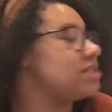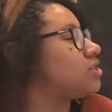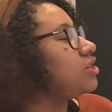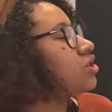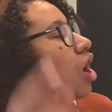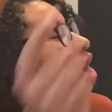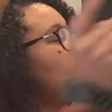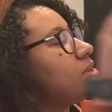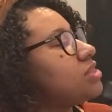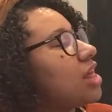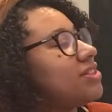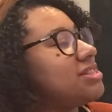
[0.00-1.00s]
So it's always
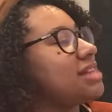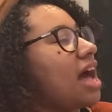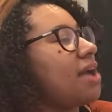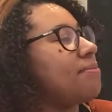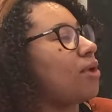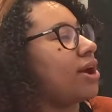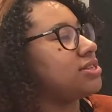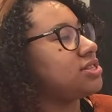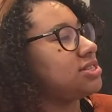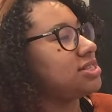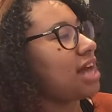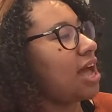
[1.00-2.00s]
at the starting point. So
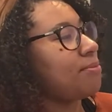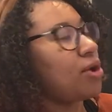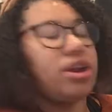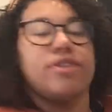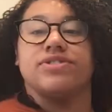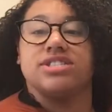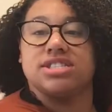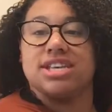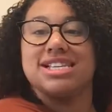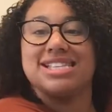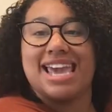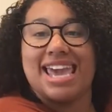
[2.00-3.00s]
the starting point
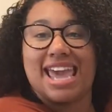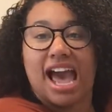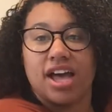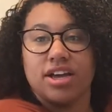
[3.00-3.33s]
is here,